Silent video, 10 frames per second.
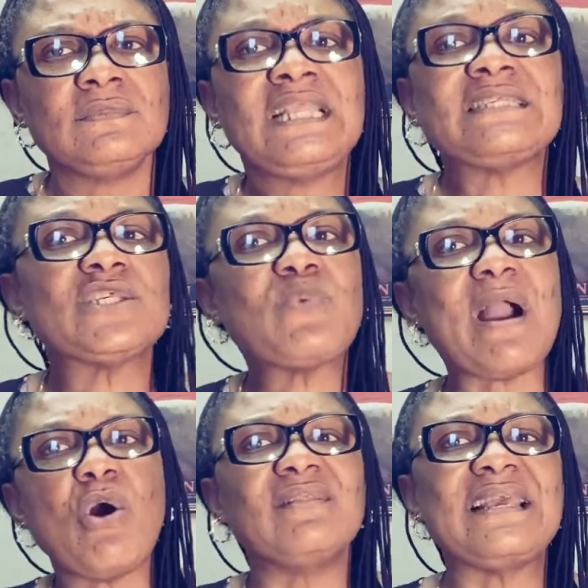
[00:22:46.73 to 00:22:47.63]
This is
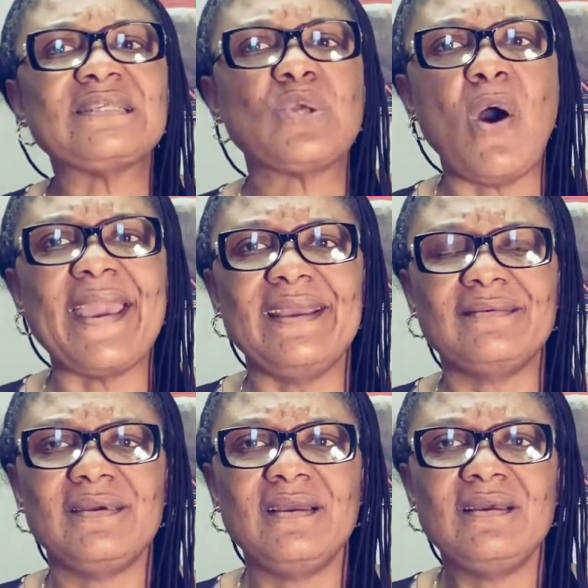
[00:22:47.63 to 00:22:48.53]
where God is
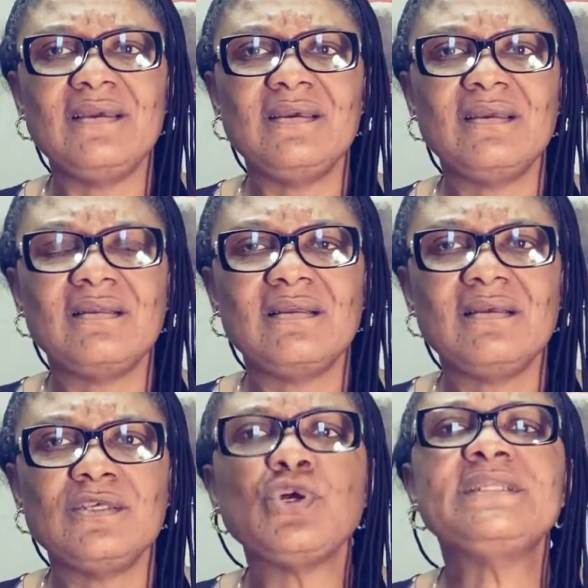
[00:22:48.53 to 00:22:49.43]
going.
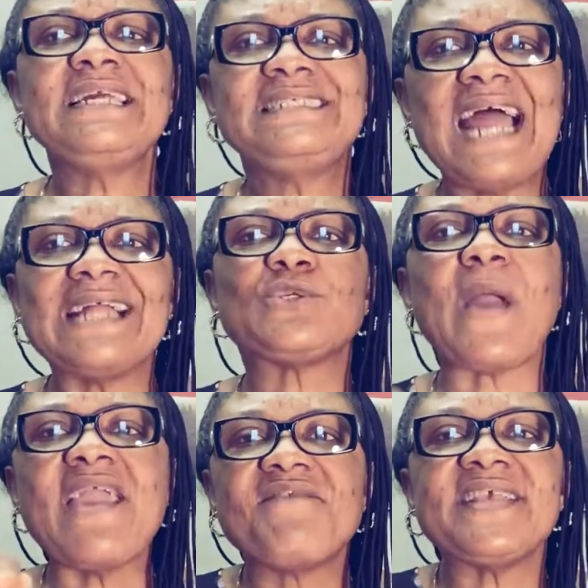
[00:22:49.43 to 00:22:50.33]
So the death
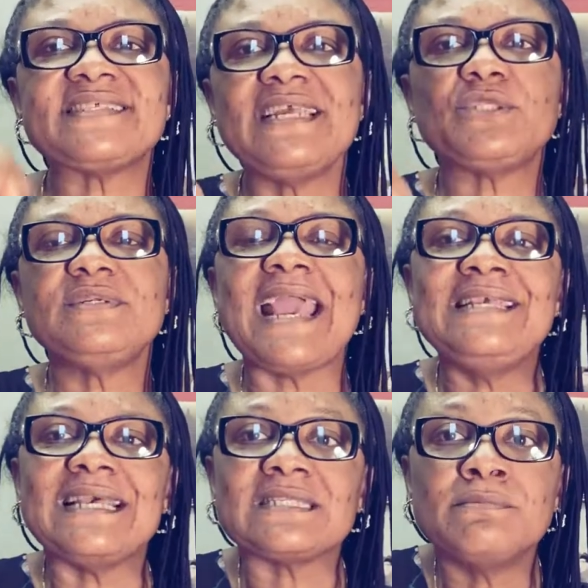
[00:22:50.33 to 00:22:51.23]
you are even seeing today
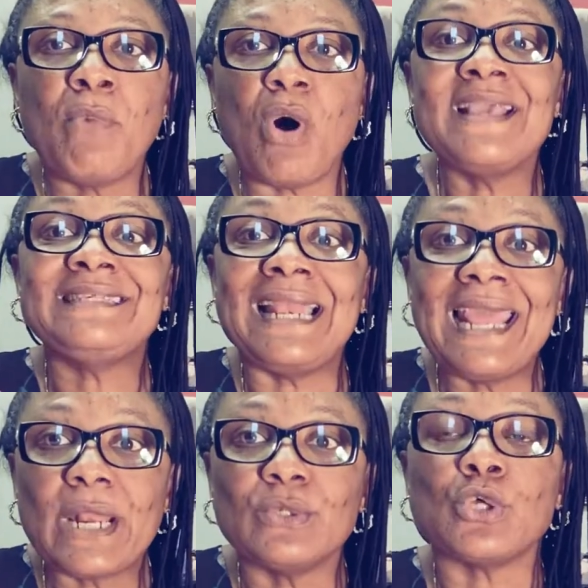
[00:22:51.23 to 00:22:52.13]
is a
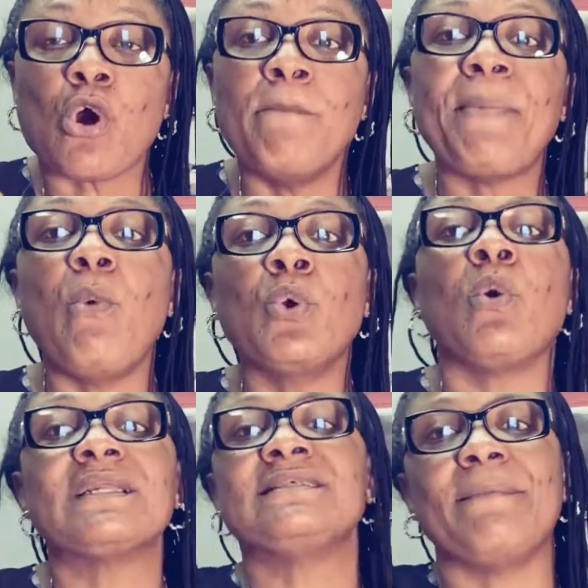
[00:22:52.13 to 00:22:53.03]
little to compare with
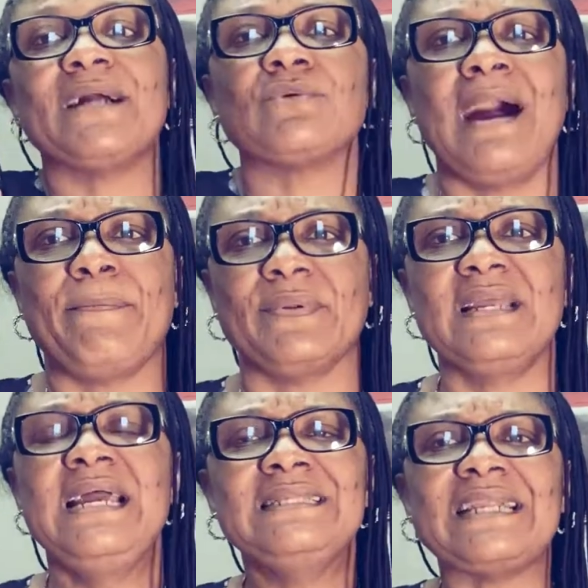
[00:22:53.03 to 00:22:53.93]
what is about to
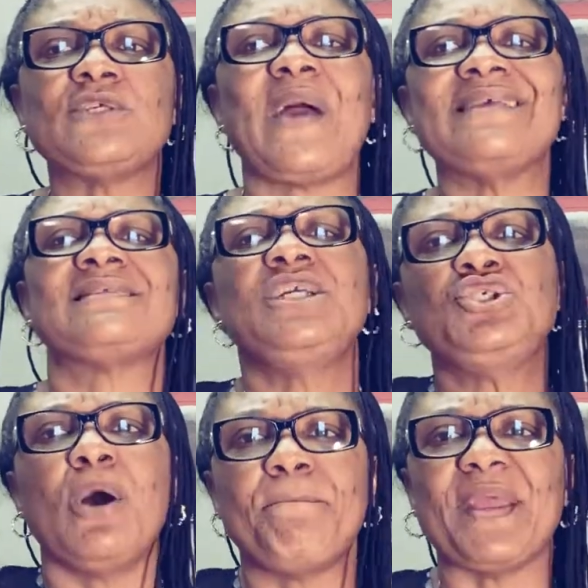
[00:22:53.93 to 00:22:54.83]
happen. That is why I see
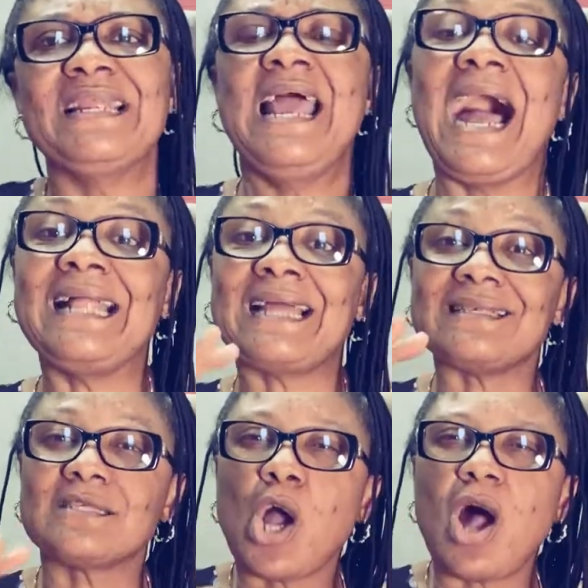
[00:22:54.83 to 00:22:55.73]
jumping. And
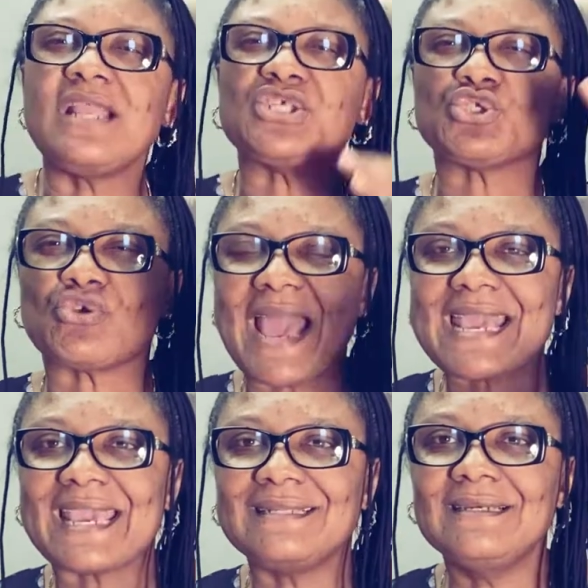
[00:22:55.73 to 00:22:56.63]
as God is
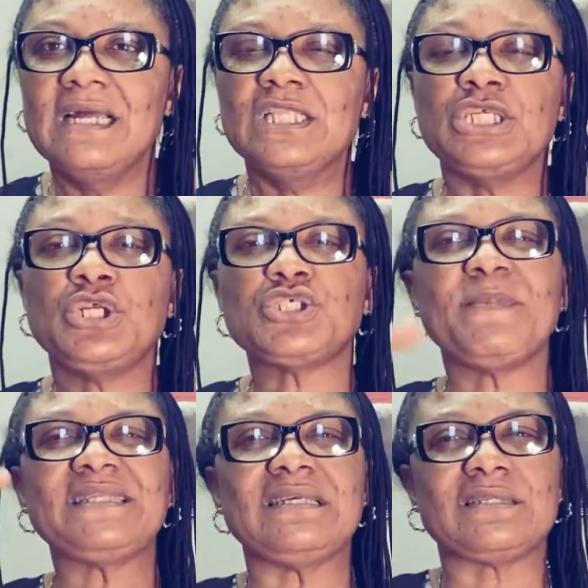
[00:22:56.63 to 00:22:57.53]
striking, the
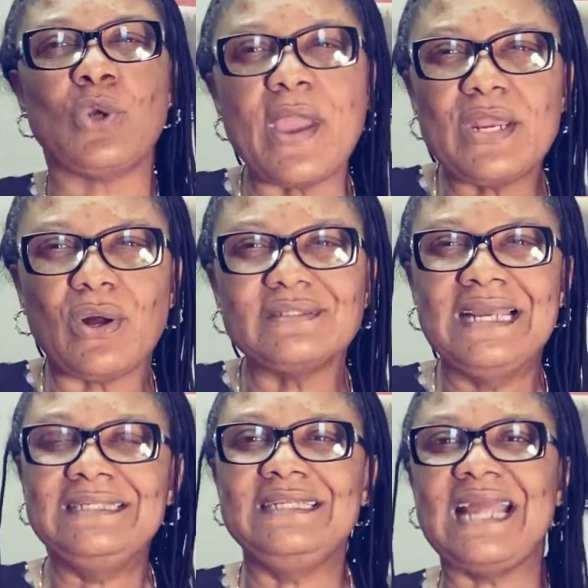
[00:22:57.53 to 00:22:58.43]
judgment is going on,
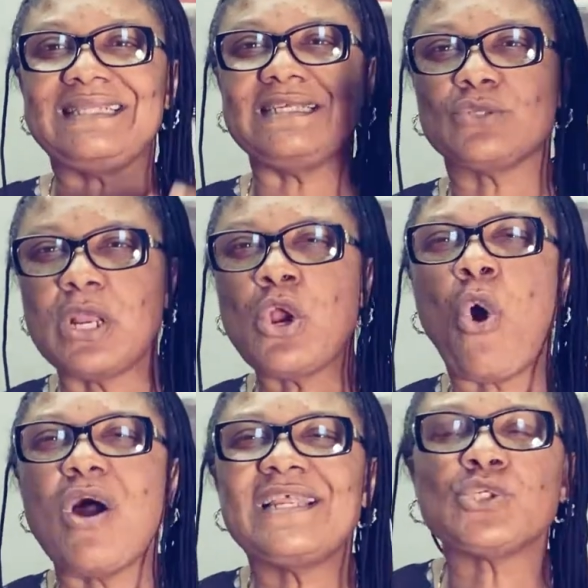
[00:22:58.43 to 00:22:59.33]
the death is going,
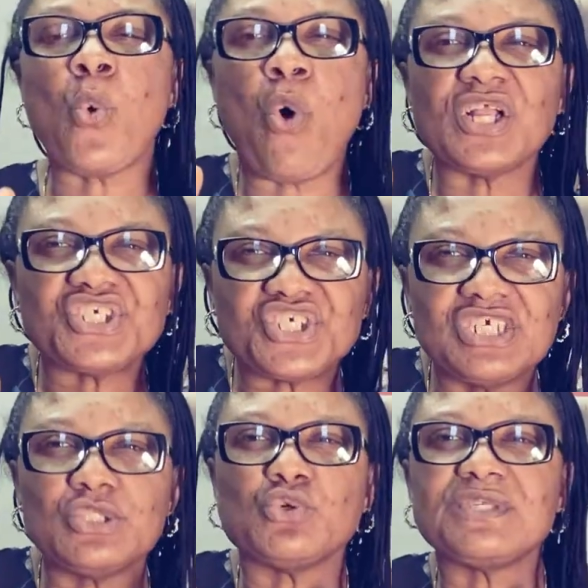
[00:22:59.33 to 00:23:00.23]
God is
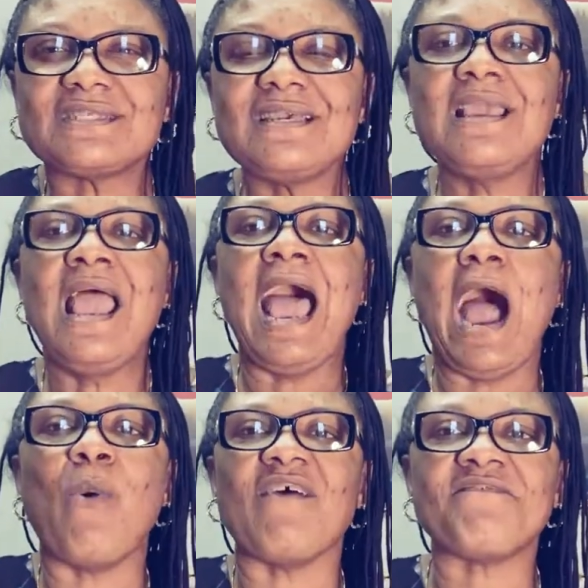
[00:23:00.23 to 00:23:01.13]
watching to see our